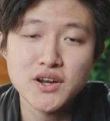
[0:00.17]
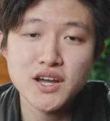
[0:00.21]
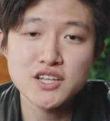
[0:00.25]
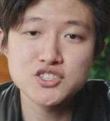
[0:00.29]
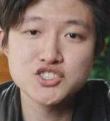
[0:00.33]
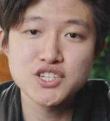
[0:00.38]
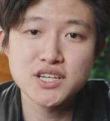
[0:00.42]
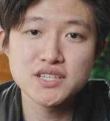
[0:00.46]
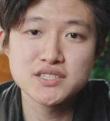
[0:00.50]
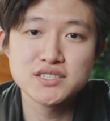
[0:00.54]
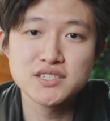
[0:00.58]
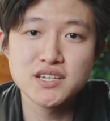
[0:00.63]
at
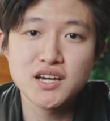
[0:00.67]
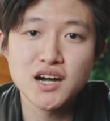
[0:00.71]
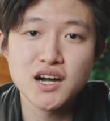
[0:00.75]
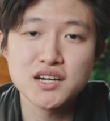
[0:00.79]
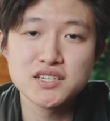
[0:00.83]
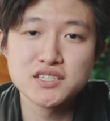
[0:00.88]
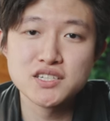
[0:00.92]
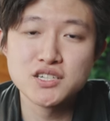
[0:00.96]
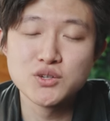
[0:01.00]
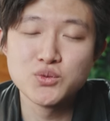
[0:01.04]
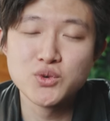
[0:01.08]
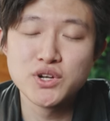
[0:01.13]
Jay's
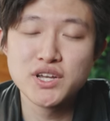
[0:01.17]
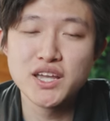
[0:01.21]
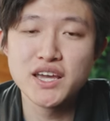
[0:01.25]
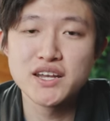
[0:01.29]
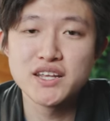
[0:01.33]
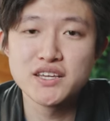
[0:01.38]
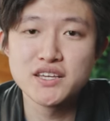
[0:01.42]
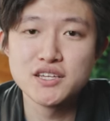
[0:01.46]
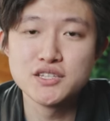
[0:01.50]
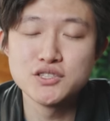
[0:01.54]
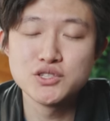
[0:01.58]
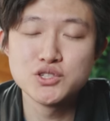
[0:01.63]
Iyagi, we're
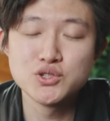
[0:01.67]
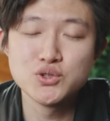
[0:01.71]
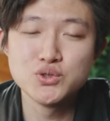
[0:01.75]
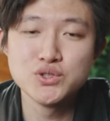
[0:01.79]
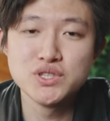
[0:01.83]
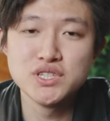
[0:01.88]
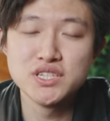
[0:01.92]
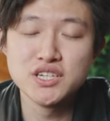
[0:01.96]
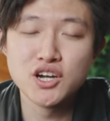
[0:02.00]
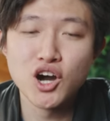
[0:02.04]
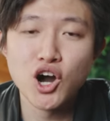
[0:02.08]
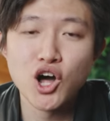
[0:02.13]
getting into
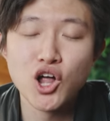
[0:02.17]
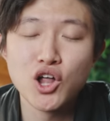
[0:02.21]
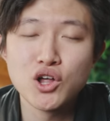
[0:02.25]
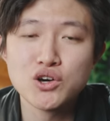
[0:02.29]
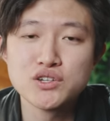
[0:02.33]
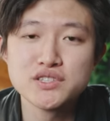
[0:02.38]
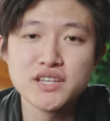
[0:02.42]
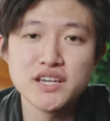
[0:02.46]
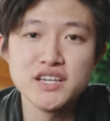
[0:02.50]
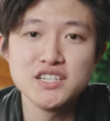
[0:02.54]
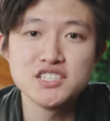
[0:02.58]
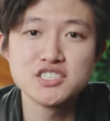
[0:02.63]
the
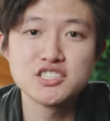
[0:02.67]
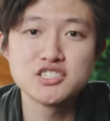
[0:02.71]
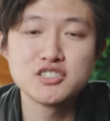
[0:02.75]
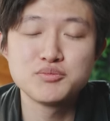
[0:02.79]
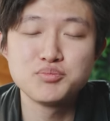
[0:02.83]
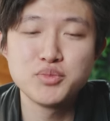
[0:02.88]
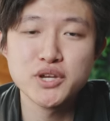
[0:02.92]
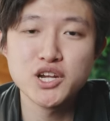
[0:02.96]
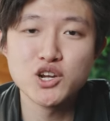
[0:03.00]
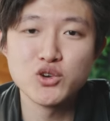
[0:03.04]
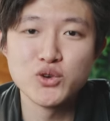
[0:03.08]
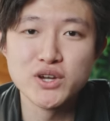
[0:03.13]
holiday
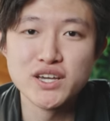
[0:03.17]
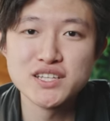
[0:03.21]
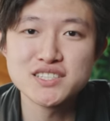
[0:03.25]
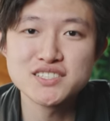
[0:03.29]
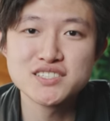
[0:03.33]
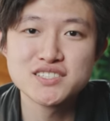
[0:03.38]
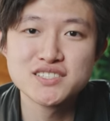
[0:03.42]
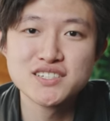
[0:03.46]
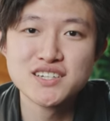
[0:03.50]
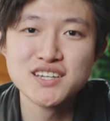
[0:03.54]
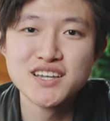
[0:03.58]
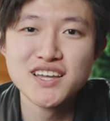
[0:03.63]

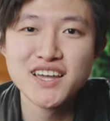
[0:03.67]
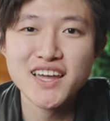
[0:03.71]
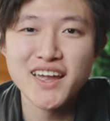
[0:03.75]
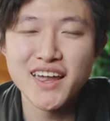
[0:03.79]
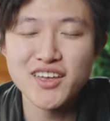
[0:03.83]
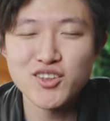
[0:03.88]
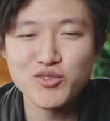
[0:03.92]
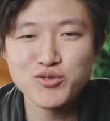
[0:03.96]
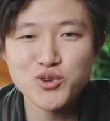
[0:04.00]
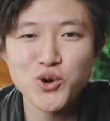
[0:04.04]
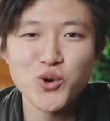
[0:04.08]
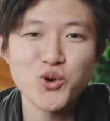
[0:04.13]
spirit,
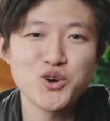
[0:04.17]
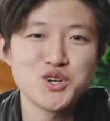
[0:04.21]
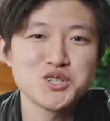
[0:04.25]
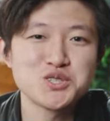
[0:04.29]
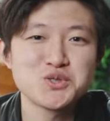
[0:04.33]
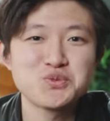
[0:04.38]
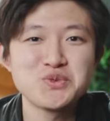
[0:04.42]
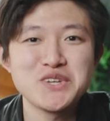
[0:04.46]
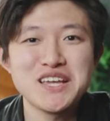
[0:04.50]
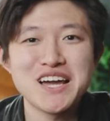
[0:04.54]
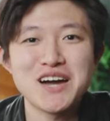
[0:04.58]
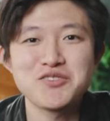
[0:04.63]
and of
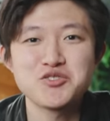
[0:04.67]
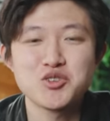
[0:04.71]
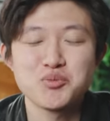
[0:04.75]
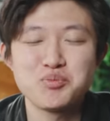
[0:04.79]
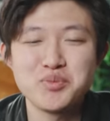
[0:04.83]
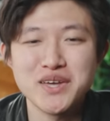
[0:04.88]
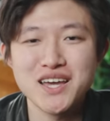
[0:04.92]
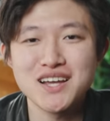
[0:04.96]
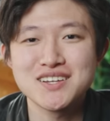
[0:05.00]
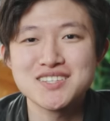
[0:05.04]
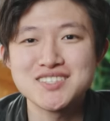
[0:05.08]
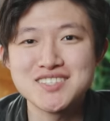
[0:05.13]
course we have to
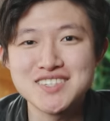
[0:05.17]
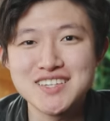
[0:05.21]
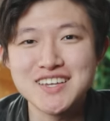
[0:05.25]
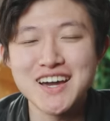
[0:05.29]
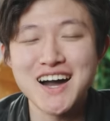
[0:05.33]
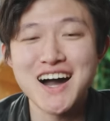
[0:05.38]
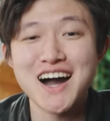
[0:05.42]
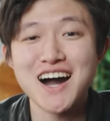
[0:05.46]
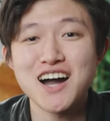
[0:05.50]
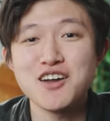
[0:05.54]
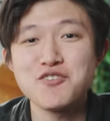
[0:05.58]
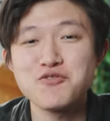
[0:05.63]
pick the
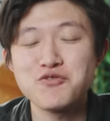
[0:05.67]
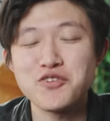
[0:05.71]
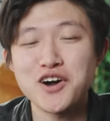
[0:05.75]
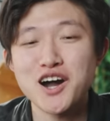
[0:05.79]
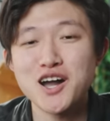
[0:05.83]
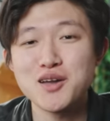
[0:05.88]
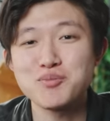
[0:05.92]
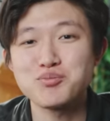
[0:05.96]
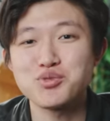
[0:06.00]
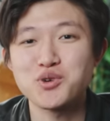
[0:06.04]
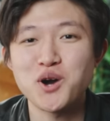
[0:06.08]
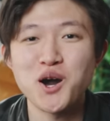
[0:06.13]

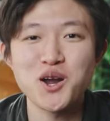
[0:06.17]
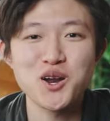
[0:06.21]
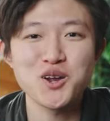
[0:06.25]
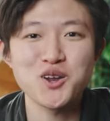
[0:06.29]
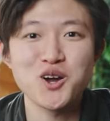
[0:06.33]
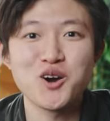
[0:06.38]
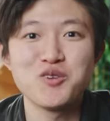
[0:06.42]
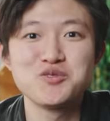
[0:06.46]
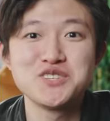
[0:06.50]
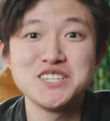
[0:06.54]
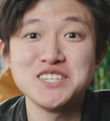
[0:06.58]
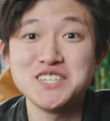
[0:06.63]
hi-fi product
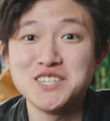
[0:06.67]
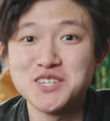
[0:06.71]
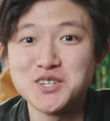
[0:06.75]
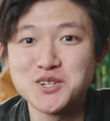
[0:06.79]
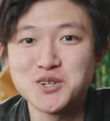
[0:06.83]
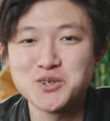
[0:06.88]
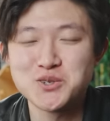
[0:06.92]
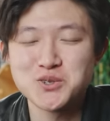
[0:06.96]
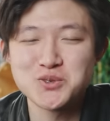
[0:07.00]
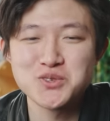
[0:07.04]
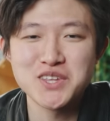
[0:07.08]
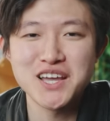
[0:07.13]
of the
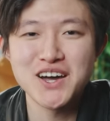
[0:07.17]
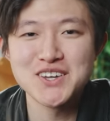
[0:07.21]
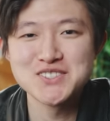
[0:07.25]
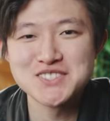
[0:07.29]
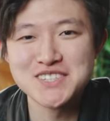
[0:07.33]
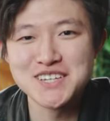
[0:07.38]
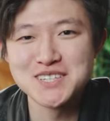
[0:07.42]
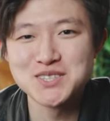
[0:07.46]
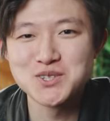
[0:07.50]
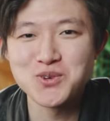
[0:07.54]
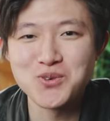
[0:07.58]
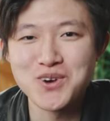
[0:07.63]
year
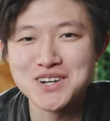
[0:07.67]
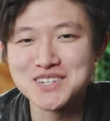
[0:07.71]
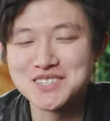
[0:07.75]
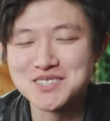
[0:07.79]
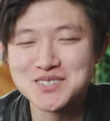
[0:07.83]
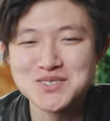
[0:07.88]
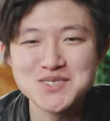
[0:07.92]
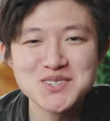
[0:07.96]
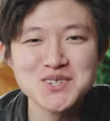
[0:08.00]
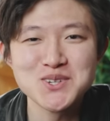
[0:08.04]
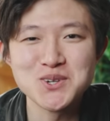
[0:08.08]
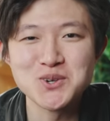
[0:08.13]

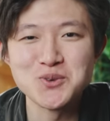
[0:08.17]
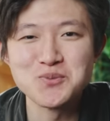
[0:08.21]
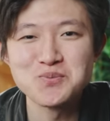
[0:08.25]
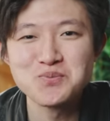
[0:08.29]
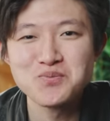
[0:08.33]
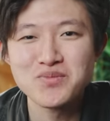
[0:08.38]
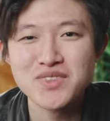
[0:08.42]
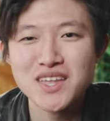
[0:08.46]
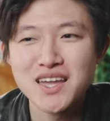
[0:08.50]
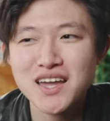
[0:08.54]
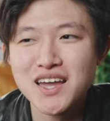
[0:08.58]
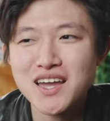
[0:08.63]
2022.
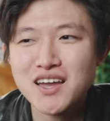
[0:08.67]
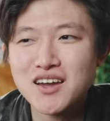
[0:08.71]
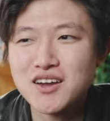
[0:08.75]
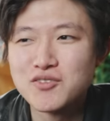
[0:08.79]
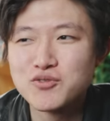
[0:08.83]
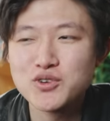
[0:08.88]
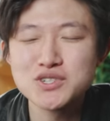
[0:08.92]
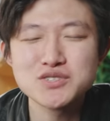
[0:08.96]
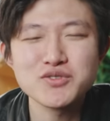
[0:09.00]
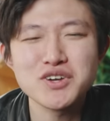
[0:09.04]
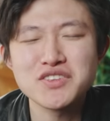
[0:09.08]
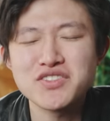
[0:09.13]

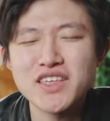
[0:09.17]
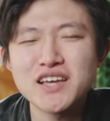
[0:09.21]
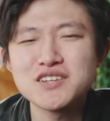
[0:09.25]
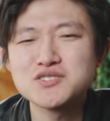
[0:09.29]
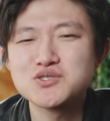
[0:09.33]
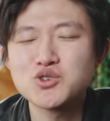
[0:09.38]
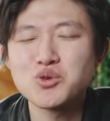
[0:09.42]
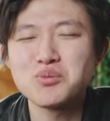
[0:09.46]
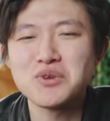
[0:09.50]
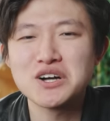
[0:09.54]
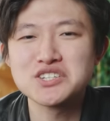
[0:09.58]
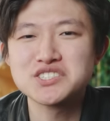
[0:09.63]
First of all, thanks
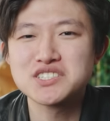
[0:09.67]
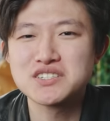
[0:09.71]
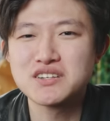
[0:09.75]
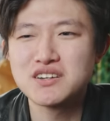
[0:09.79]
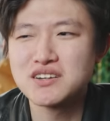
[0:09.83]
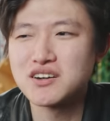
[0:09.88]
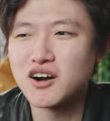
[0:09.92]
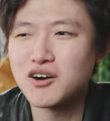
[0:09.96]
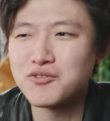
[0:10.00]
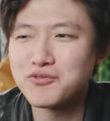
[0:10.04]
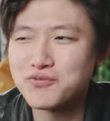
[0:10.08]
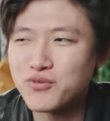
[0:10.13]
so much
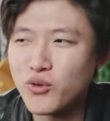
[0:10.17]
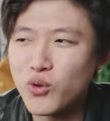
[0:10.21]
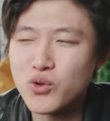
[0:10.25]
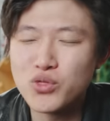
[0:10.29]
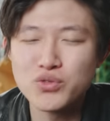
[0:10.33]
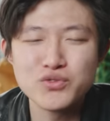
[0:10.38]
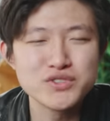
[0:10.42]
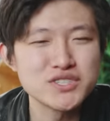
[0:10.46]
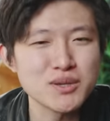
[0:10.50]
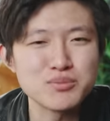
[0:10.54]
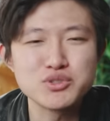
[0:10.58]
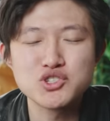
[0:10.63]
for
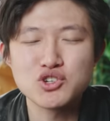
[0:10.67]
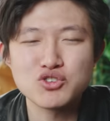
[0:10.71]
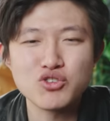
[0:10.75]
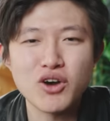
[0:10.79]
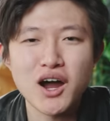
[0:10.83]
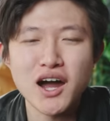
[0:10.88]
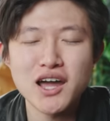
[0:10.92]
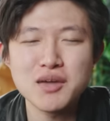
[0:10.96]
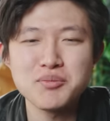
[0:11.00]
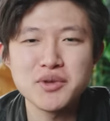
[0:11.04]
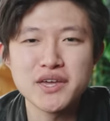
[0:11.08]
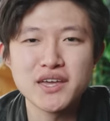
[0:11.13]

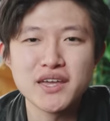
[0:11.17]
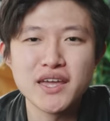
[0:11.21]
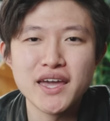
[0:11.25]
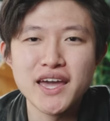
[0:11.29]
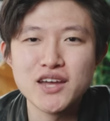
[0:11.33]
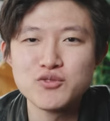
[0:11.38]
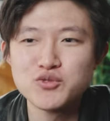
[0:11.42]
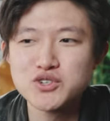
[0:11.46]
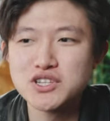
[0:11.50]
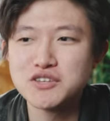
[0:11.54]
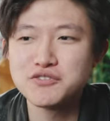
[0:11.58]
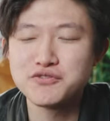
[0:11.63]
subscribing
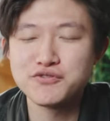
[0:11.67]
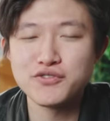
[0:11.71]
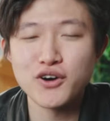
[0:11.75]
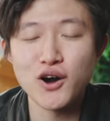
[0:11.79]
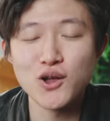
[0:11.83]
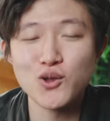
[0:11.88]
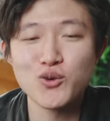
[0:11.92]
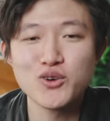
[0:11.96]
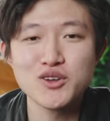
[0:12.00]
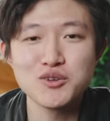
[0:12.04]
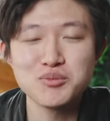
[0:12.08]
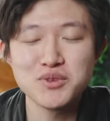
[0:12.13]
and really
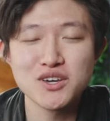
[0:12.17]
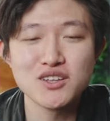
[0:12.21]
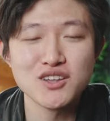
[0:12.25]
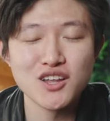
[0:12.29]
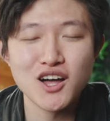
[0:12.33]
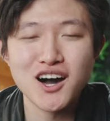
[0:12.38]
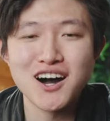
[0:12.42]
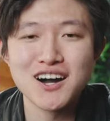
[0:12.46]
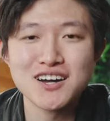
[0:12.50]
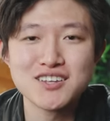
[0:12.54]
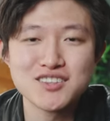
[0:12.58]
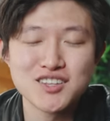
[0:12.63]
following me
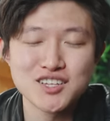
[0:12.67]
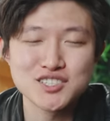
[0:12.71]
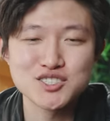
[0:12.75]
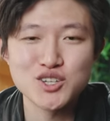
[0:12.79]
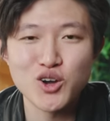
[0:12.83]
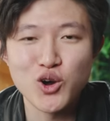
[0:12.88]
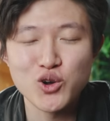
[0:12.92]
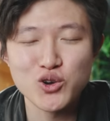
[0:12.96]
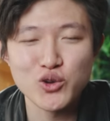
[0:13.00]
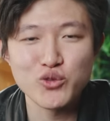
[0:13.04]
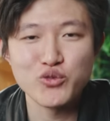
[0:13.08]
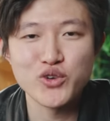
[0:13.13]
along this
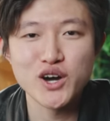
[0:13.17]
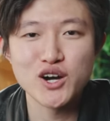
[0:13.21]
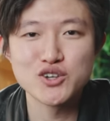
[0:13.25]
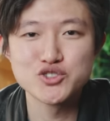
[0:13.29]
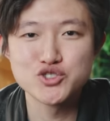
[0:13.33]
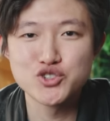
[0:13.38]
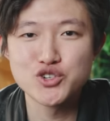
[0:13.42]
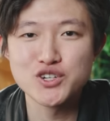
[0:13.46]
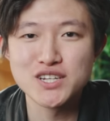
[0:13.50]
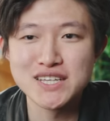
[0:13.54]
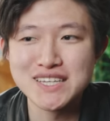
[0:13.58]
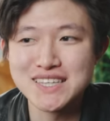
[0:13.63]
audiophile
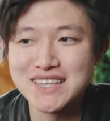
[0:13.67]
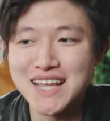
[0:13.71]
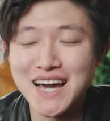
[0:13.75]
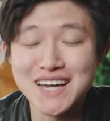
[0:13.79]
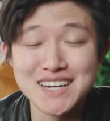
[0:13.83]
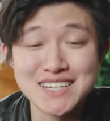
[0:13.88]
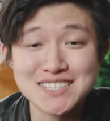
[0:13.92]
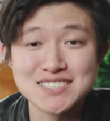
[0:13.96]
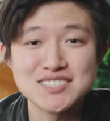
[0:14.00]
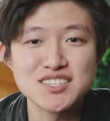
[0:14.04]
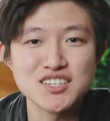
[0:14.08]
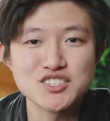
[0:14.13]
journey that
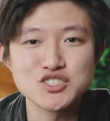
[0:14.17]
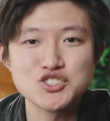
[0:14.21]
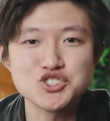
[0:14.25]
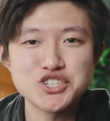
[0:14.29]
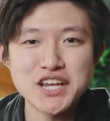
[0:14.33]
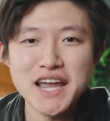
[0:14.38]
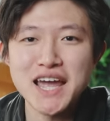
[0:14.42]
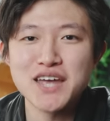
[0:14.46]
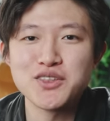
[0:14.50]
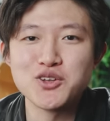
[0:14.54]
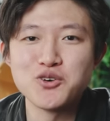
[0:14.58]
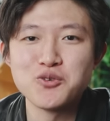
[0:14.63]
is this
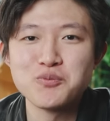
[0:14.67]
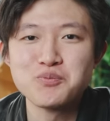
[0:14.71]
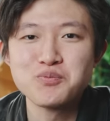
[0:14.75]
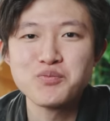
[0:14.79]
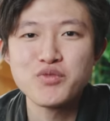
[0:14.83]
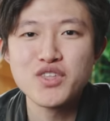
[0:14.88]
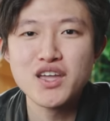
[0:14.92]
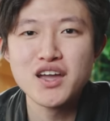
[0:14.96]
channel.